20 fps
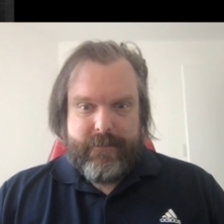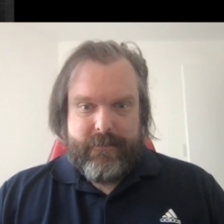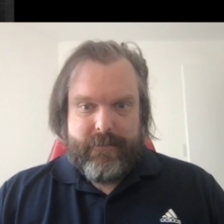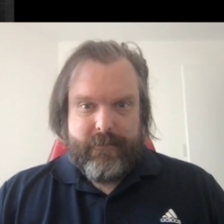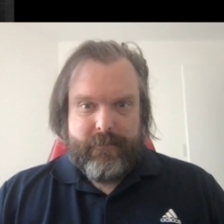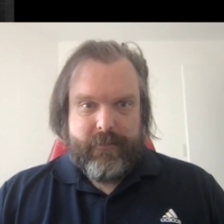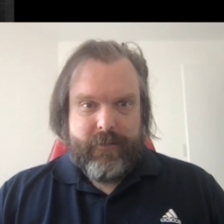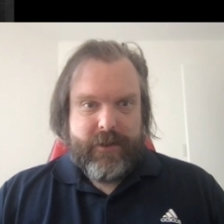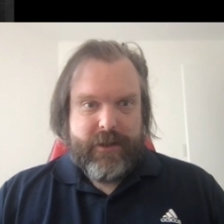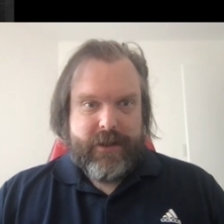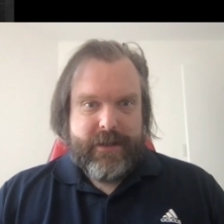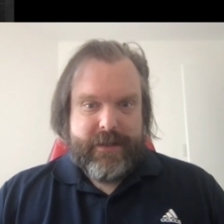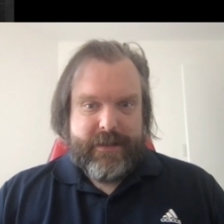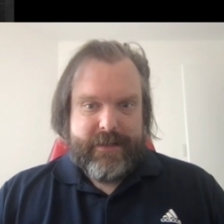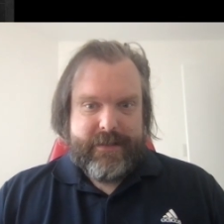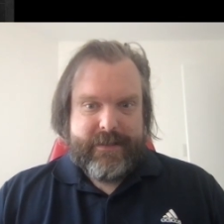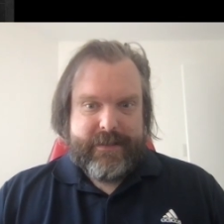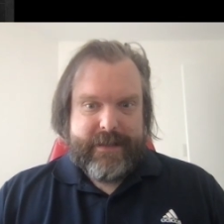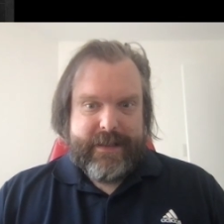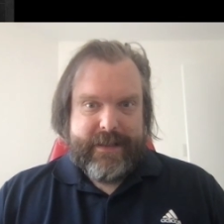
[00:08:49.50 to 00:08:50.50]
rook
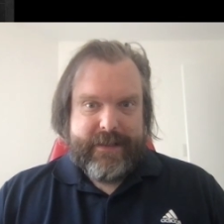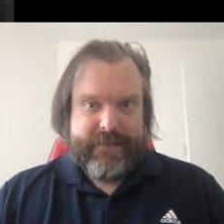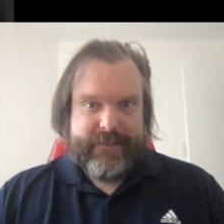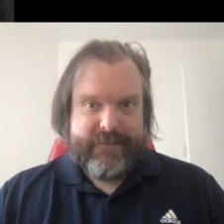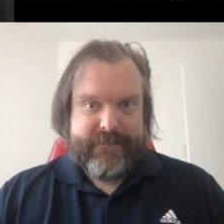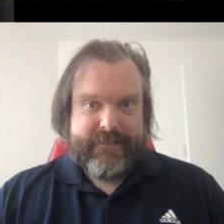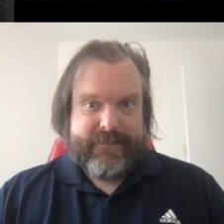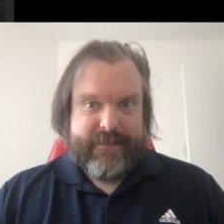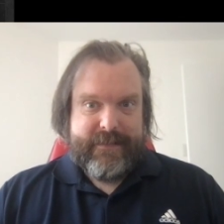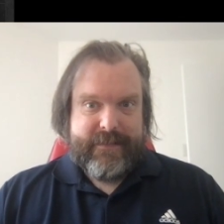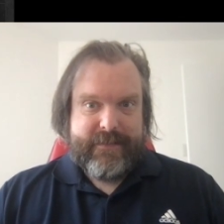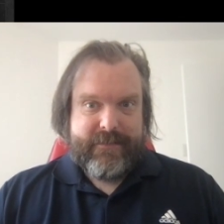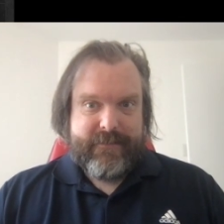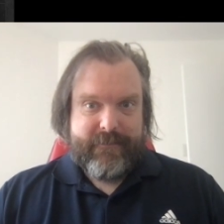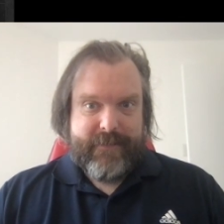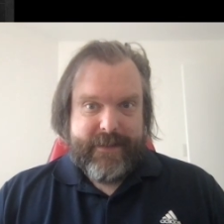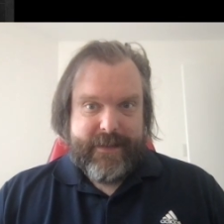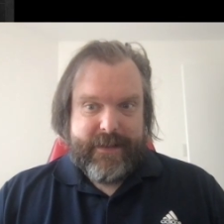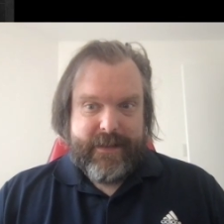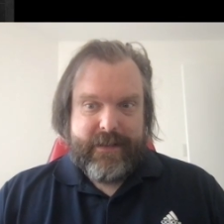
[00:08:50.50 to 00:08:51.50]
takes
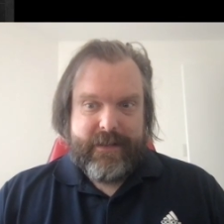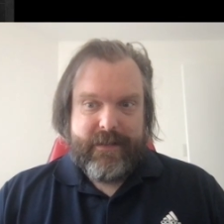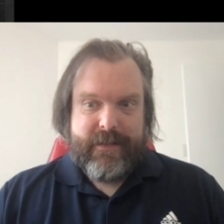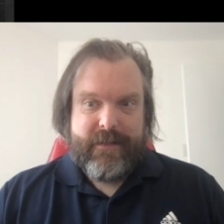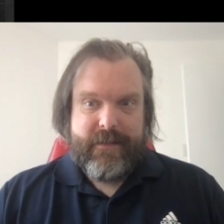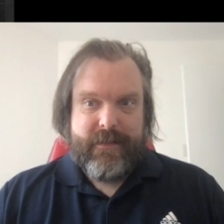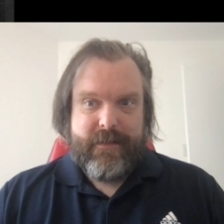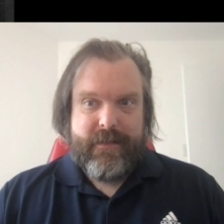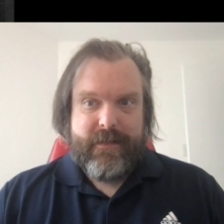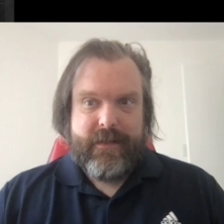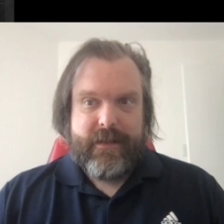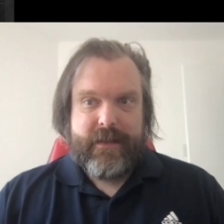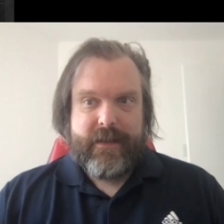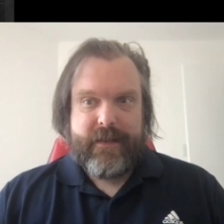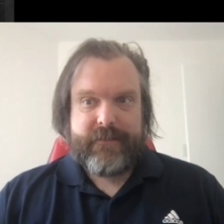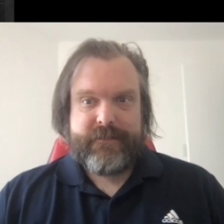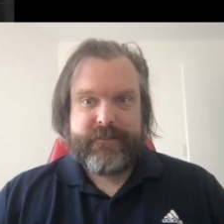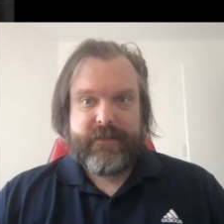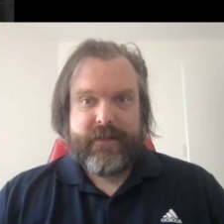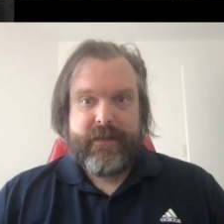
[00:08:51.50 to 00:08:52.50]
c3
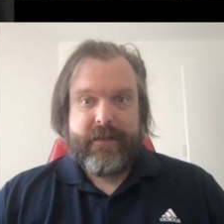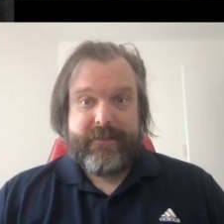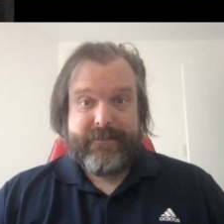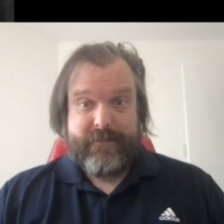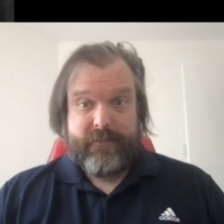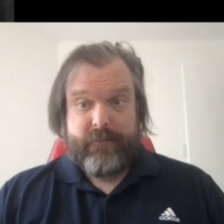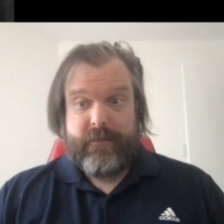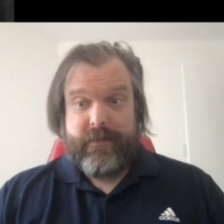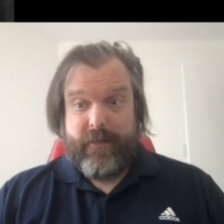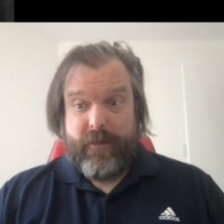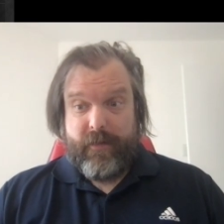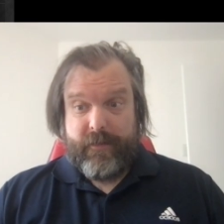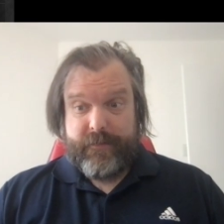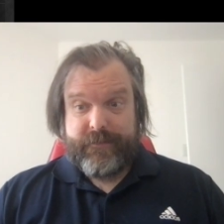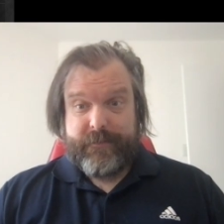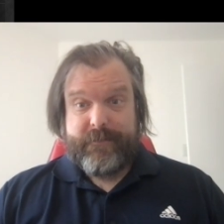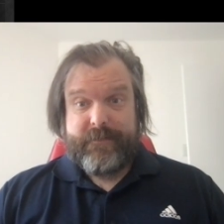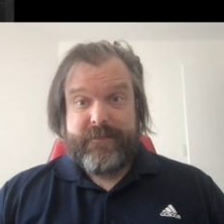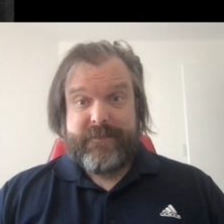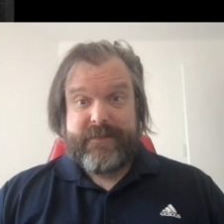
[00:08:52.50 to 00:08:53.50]
is an
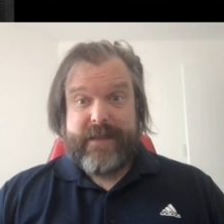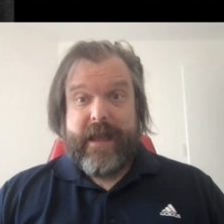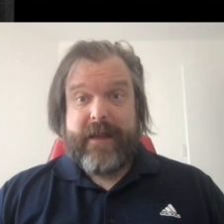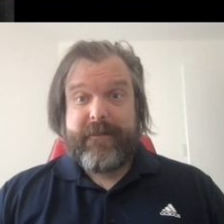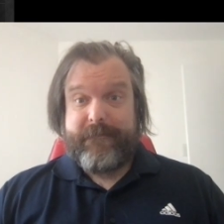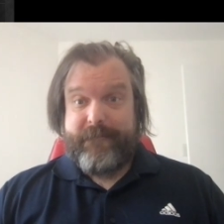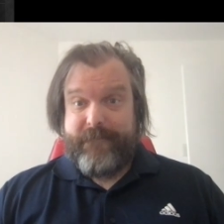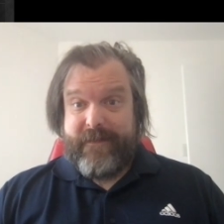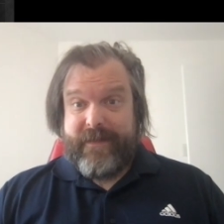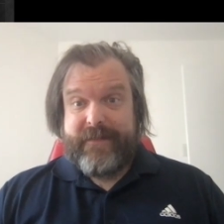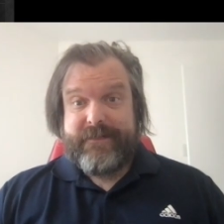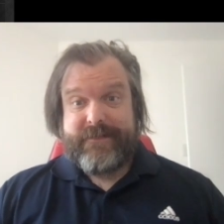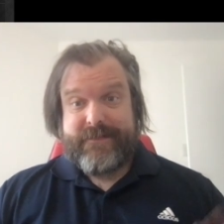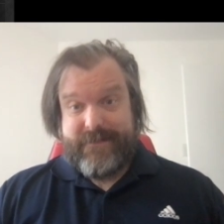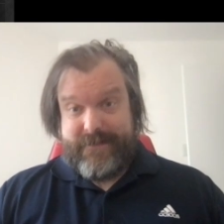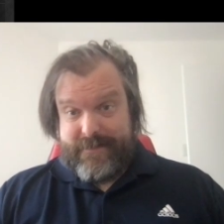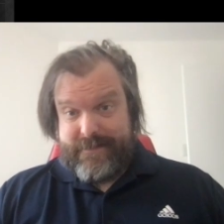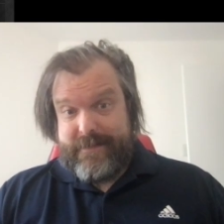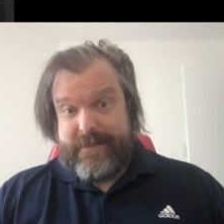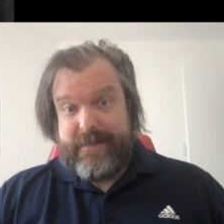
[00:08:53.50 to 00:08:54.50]
awesome
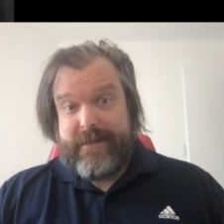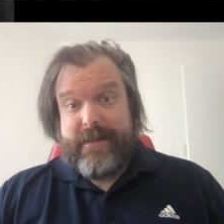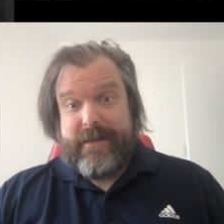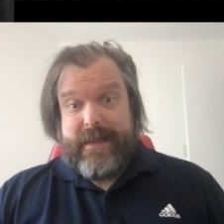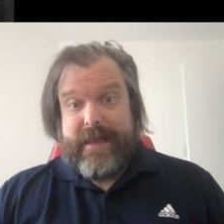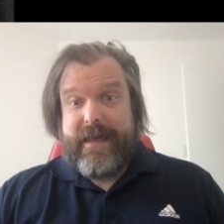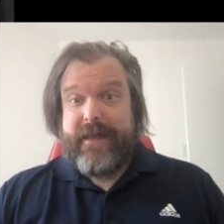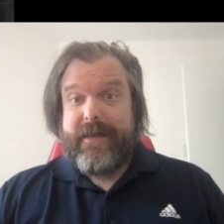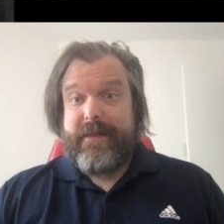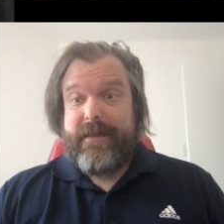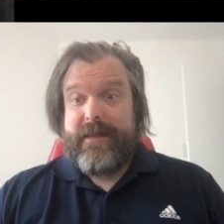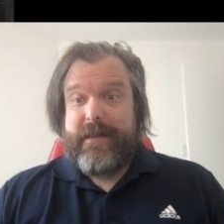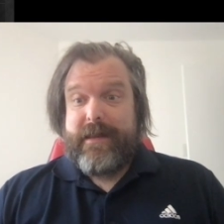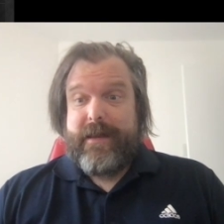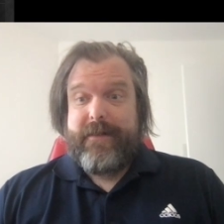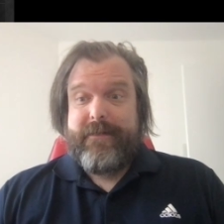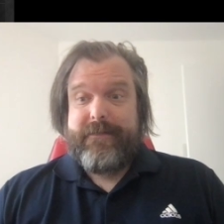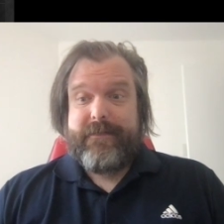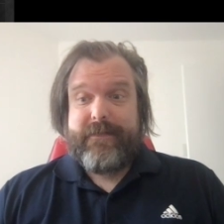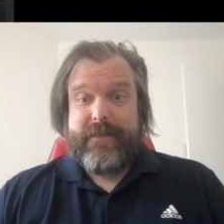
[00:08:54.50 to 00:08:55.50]
sacrifice. Yeah,
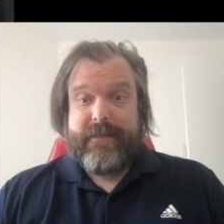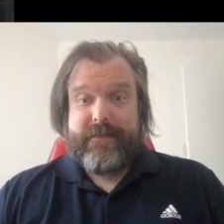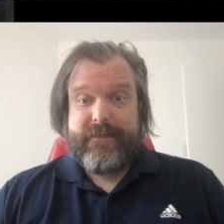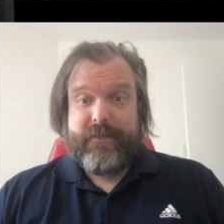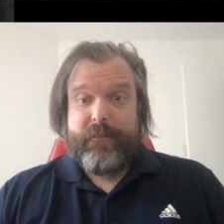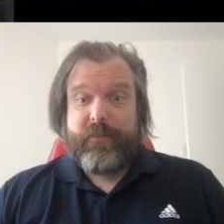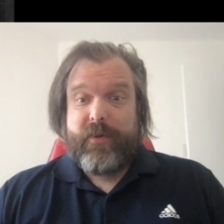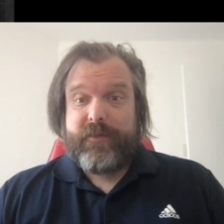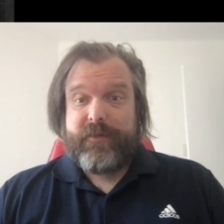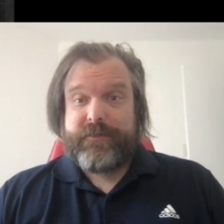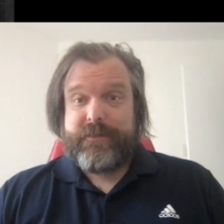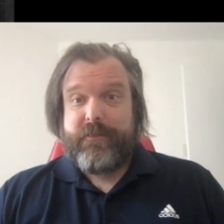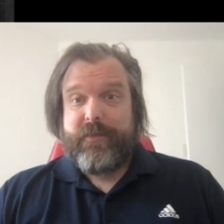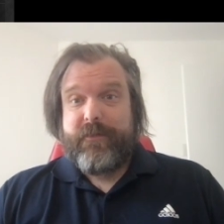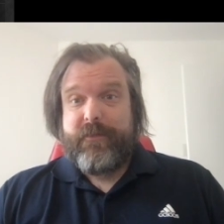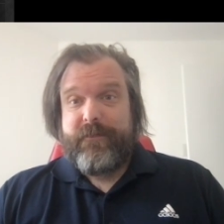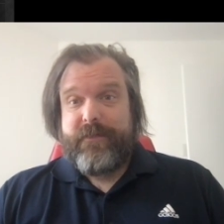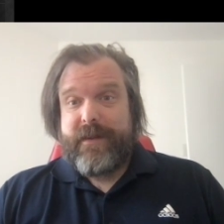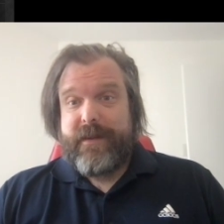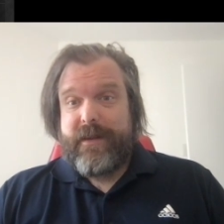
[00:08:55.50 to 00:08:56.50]
it's a ballsy
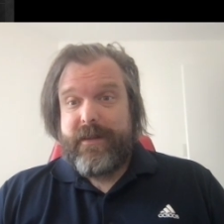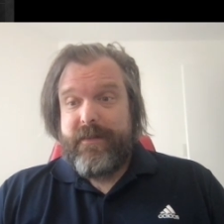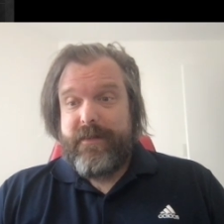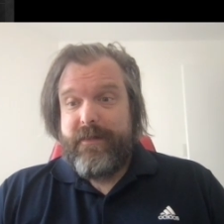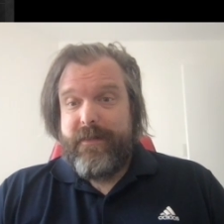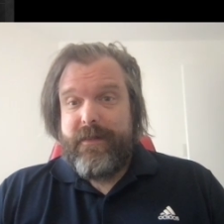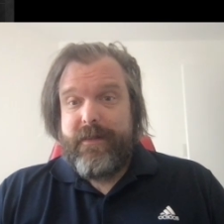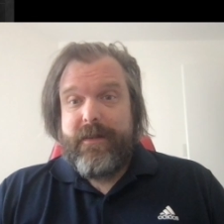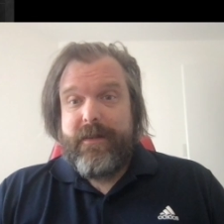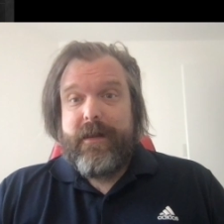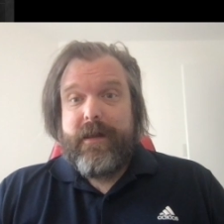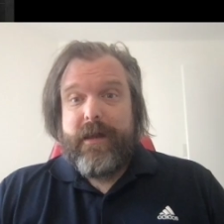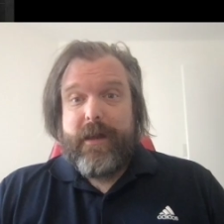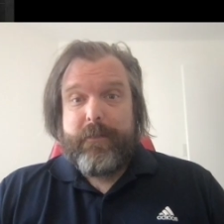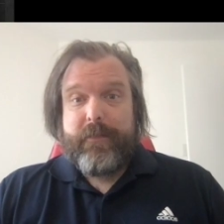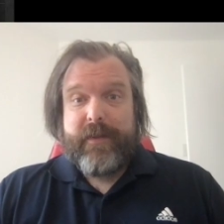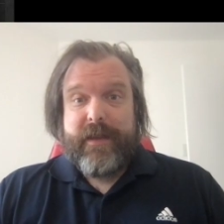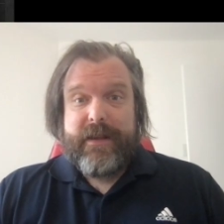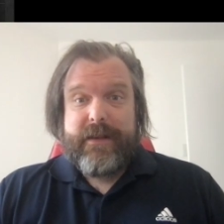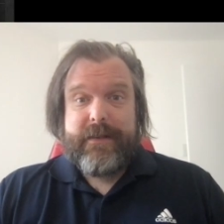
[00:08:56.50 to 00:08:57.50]
move that I
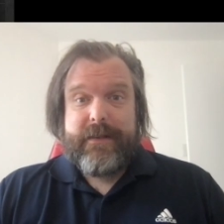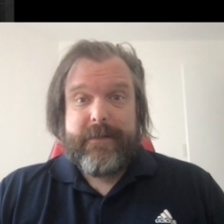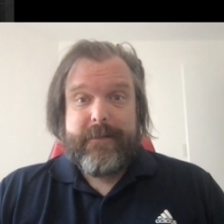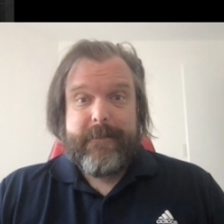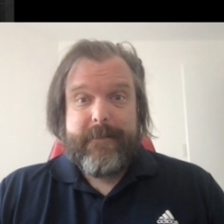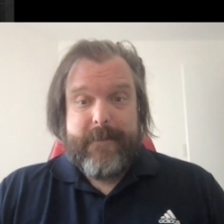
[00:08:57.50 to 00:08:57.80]
played.